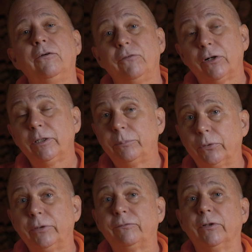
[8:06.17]
Very
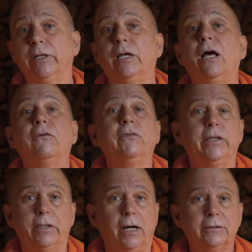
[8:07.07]
briefly,
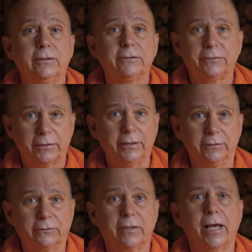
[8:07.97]
Vedanta
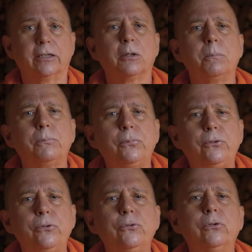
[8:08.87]
says that
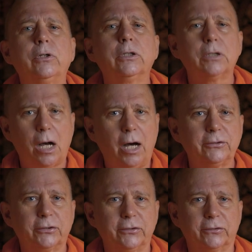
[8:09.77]
Pure
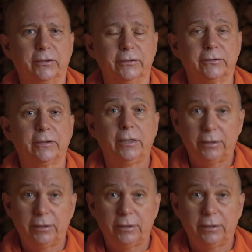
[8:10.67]
consciousness